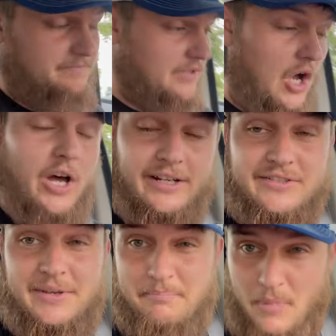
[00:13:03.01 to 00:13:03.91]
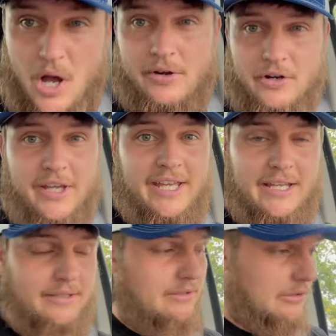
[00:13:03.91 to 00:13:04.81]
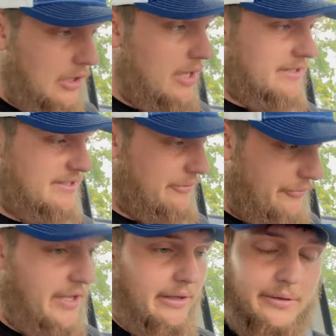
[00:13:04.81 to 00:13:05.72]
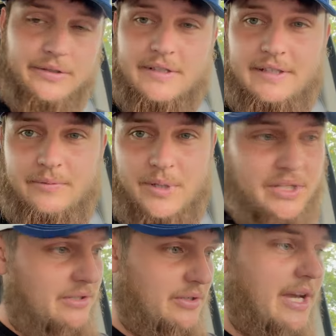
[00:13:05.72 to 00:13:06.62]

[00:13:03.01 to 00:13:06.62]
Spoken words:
honestly modern it looks and feels, when you got